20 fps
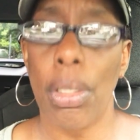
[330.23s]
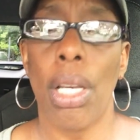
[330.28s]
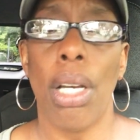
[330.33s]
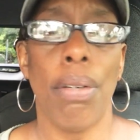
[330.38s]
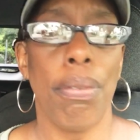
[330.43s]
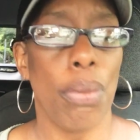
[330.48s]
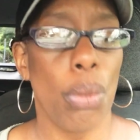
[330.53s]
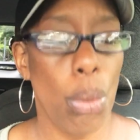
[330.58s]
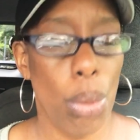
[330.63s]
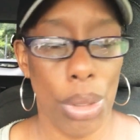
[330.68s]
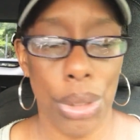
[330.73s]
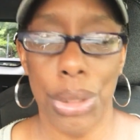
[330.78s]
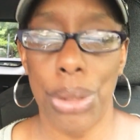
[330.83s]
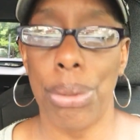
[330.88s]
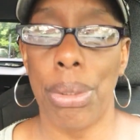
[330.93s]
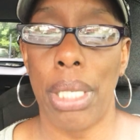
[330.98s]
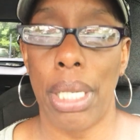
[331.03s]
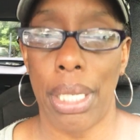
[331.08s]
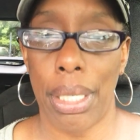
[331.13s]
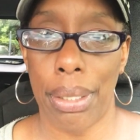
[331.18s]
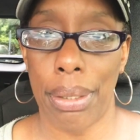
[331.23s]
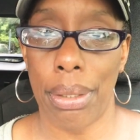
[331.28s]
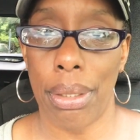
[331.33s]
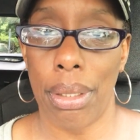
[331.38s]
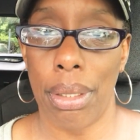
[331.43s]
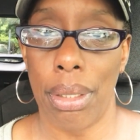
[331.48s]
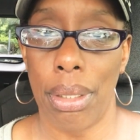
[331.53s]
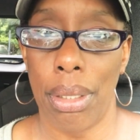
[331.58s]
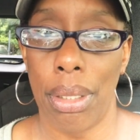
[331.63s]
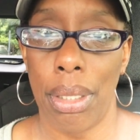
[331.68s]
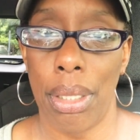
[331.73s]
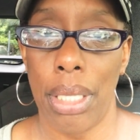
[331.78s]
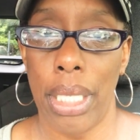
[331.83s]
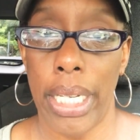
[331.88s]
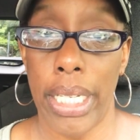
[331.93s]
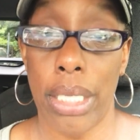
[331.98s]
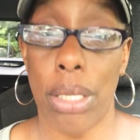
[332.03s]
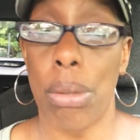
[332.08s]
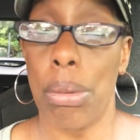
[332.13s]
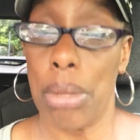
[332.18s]
Of course you can.
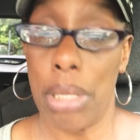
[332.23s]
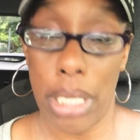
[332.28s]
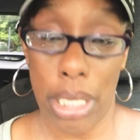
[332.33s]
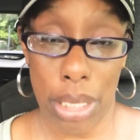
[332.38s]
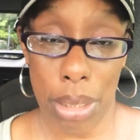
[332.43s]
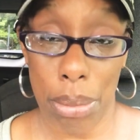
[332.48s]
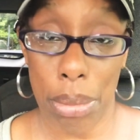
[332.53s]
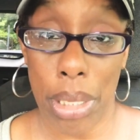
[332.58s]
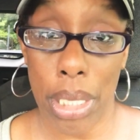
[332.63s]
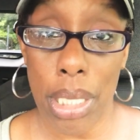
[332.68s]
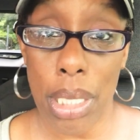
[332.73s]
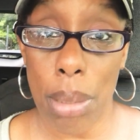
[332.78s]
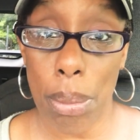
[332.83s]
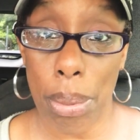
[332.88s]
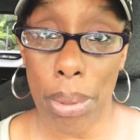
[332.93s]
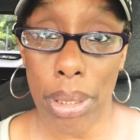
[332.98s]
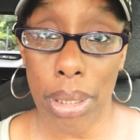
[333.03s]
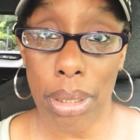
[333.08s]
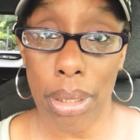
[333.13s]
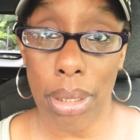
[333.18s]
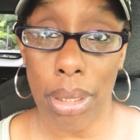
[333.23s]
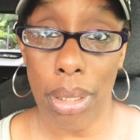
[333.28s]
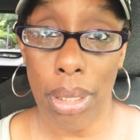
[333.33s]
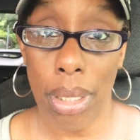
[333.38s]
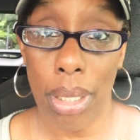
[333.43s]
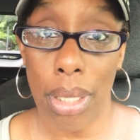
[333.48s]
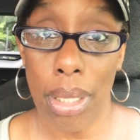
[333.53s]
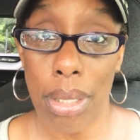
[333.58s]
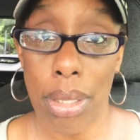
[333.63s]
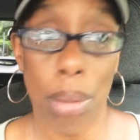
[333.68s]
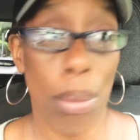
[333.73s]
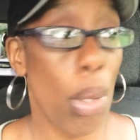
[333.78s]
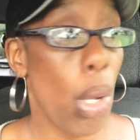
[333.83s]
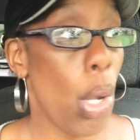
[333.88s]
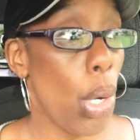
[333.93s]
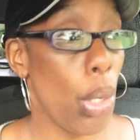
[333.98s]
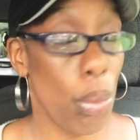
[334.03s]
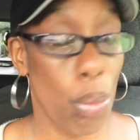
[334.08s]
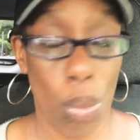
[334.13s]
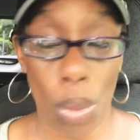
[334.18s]
It's going to take some discipline, some
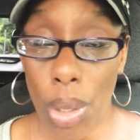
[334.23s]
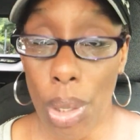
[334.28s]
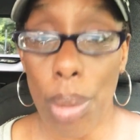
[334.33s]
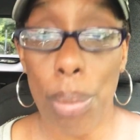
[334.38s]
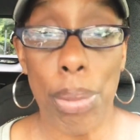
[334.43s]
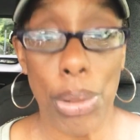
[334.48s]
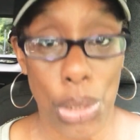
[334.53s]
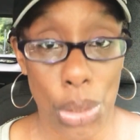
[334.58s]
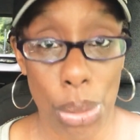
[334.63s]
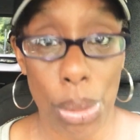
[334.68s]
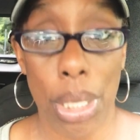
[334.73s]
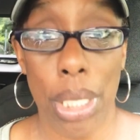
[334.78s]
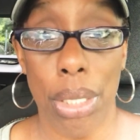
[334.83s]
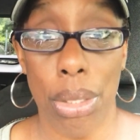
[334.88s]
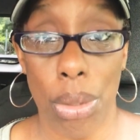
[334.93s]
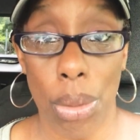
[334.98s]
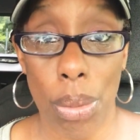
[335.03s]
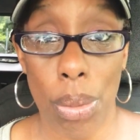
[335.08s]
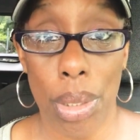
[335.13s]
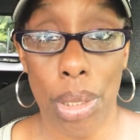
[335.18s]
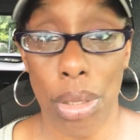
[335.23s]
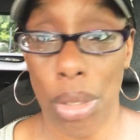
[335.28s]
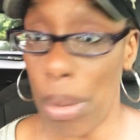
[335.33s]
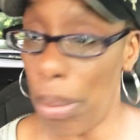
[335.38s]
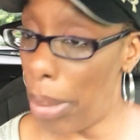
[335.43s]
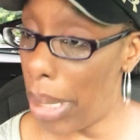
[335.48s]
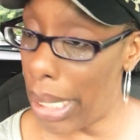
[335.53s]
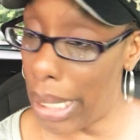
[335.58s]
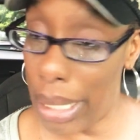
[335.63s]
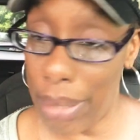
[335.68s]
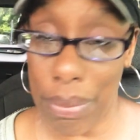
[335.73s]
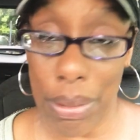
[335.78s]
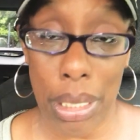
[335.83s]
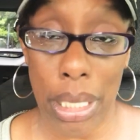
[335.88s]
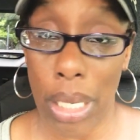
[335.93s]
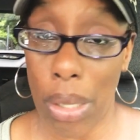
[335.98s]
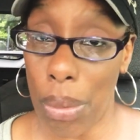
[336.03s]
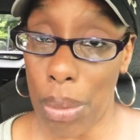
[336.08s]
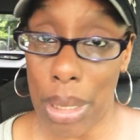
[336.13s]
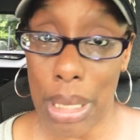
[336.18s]
hard work, but you can do it. You might have to
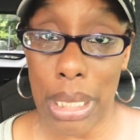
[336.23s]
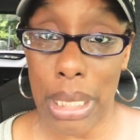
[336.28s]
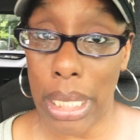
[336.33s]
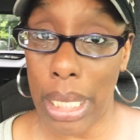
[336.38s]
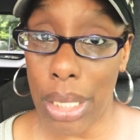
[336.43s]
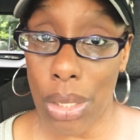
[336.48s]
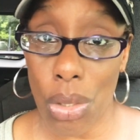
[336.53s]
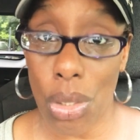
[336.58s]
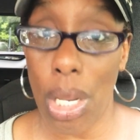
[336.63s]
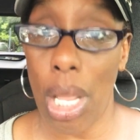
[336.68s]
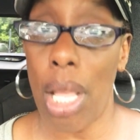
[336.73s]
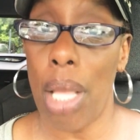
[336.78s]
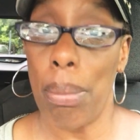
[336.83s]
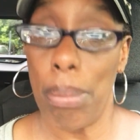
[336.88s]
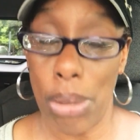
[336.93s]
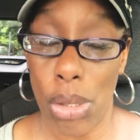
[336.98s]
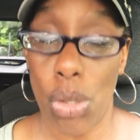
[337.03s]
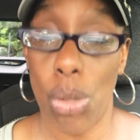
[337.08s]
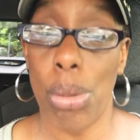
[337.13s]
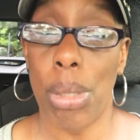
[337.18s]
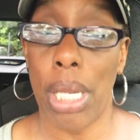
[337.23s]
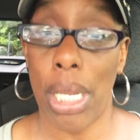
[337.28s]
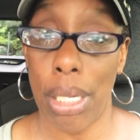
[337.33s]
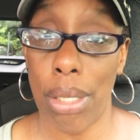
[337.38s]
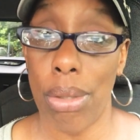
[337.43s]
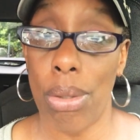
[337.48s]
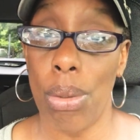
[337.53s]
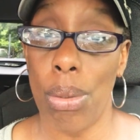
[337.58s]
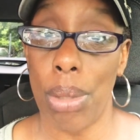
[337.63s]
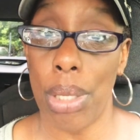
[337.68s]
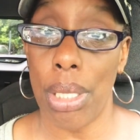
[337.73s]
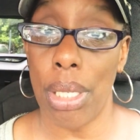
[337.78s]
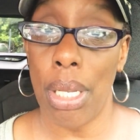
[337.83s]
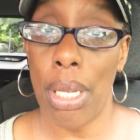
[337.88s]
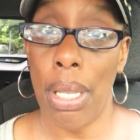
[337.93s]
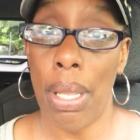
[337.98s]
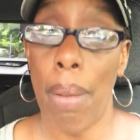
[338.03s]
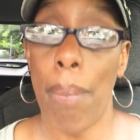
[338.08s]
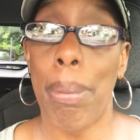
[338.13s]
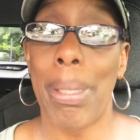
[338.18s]
take on a second job, but you can do it.
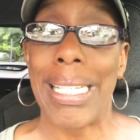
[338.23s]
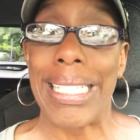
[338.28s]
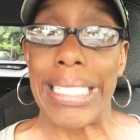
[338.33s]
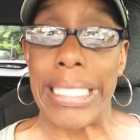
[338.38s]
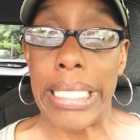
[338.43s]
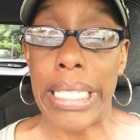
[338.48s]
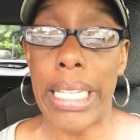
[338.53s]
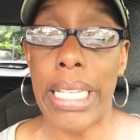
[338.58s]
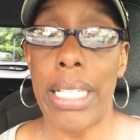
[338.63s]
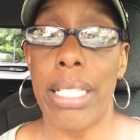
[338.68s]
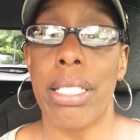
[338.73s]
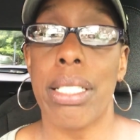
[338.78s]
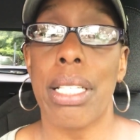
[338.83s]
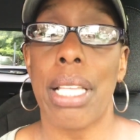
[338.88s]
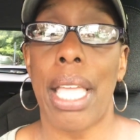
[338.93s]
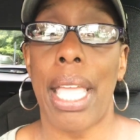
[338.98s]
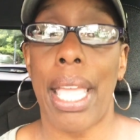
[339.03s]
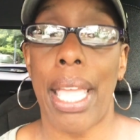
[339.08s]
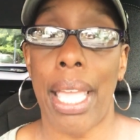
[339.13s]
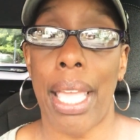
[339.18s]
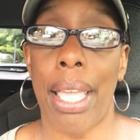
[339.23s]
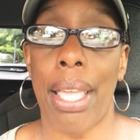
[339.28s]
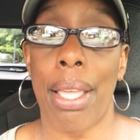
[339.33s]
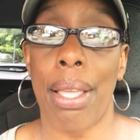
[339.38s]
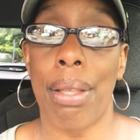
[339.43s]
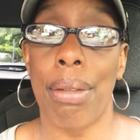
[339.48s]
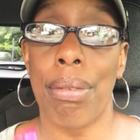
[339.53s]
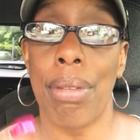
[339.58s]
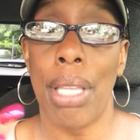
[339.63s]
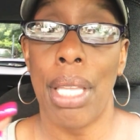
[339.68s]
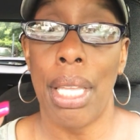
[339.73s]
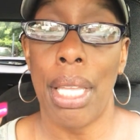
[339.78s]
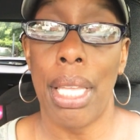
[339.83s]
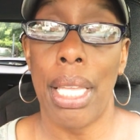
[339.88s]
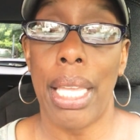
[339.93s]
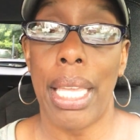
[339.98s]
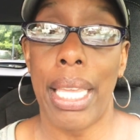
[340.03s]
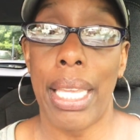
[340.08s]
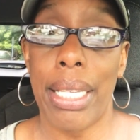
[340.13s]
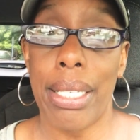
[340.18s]
But it needs to have
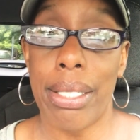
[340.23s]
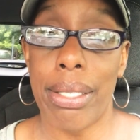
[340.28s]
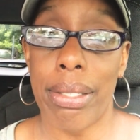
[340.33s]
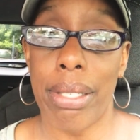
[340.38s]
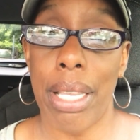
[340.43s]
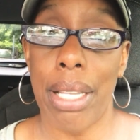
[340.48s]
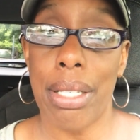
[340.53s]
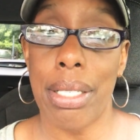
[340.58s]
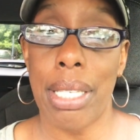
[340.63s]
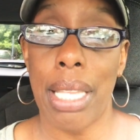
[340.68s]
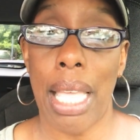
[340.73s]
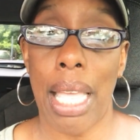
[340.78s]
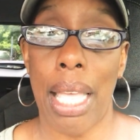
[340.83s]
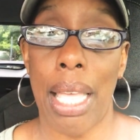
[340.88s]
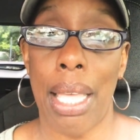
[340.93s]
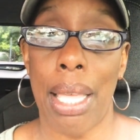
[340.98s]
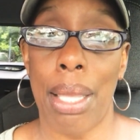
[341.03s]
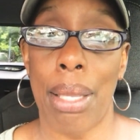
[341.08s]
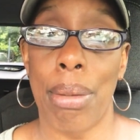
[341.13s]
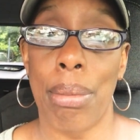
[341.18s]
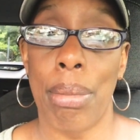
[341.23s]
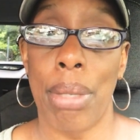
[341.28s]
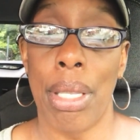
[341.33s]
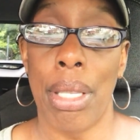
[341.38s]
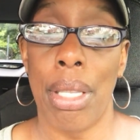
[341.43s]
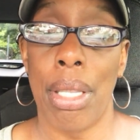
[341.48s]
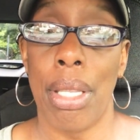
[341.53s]
a set time,